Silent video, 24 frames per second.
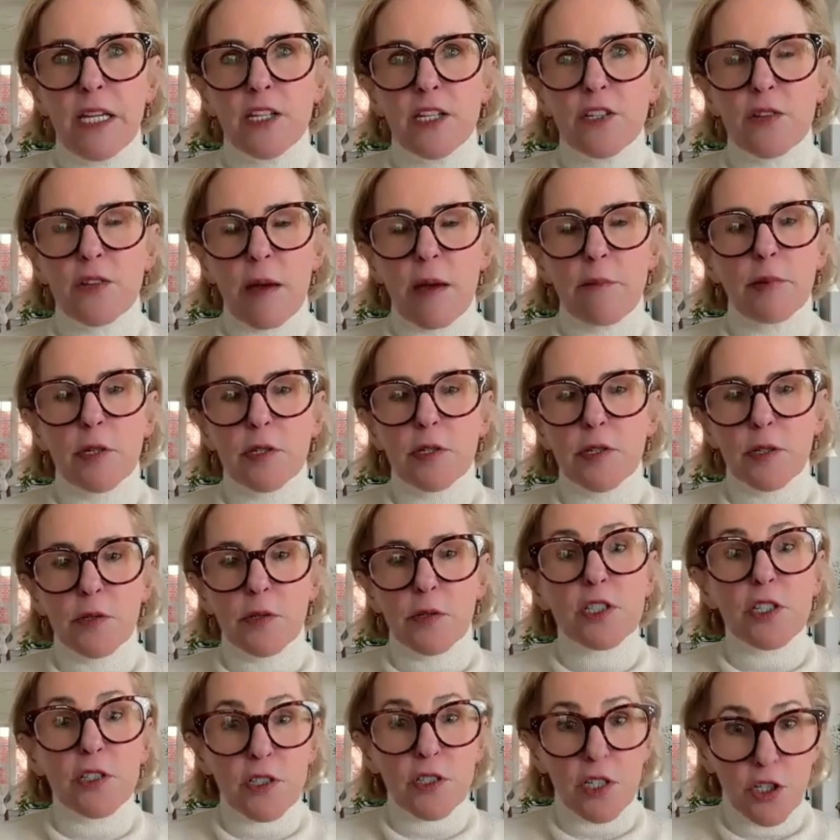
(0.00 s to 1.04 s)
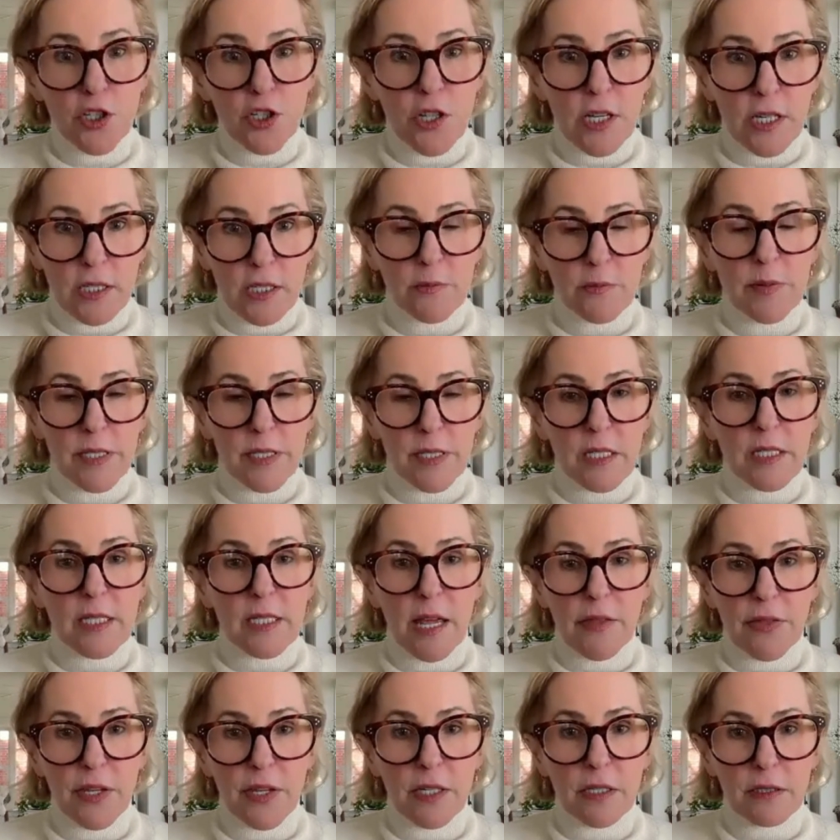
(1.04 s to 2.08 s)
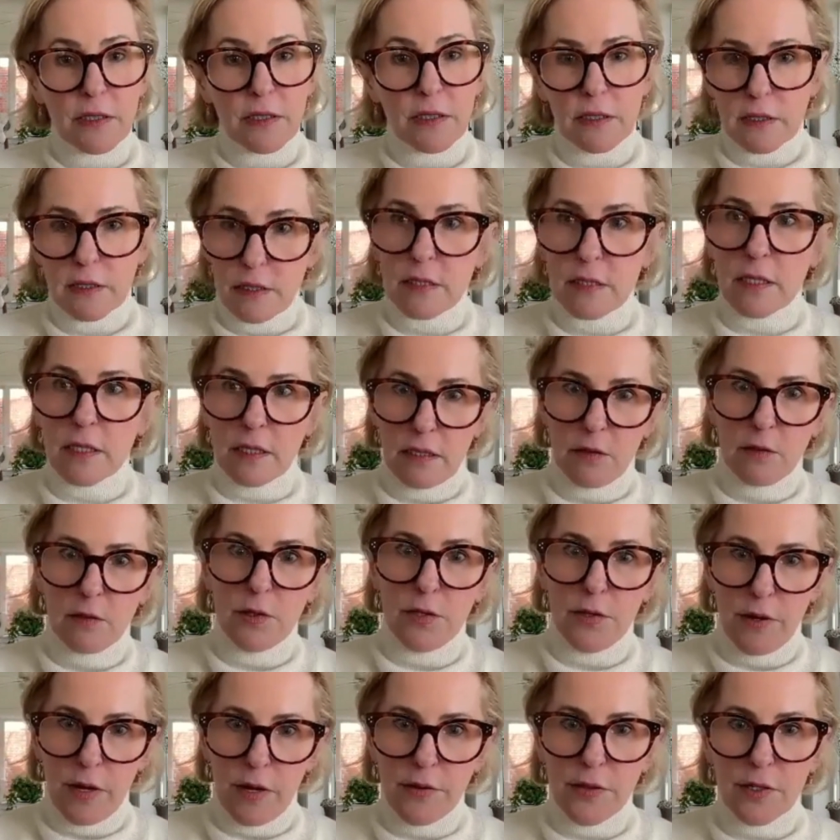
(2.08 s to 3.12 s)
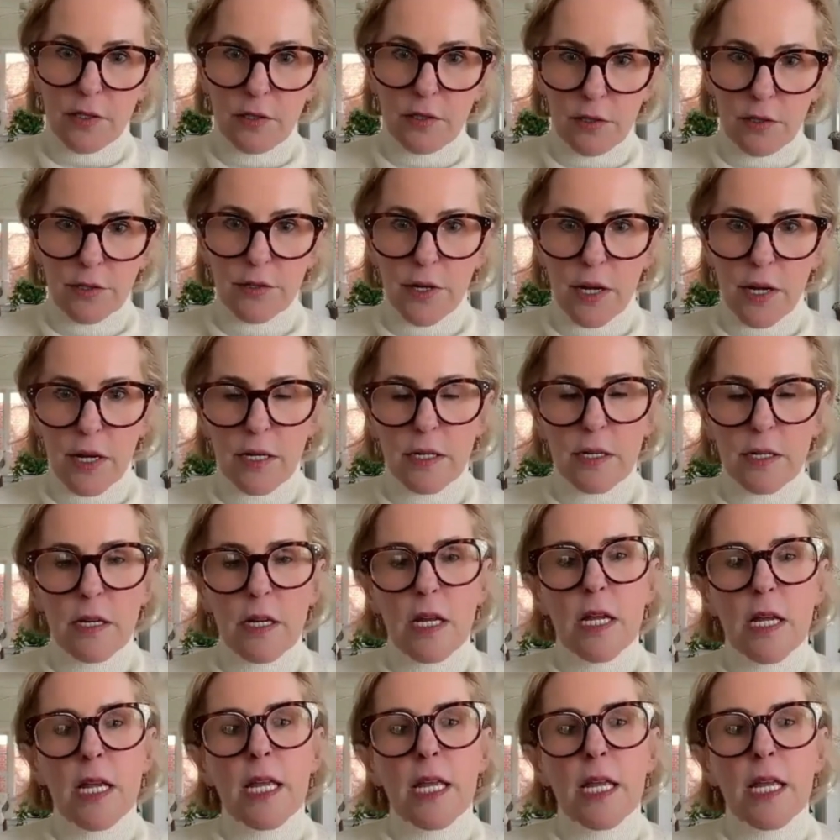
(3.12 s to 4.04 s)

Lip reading: that book, There Is No Such Thing as Business Ethics, because it's like you're either ethical or you're not.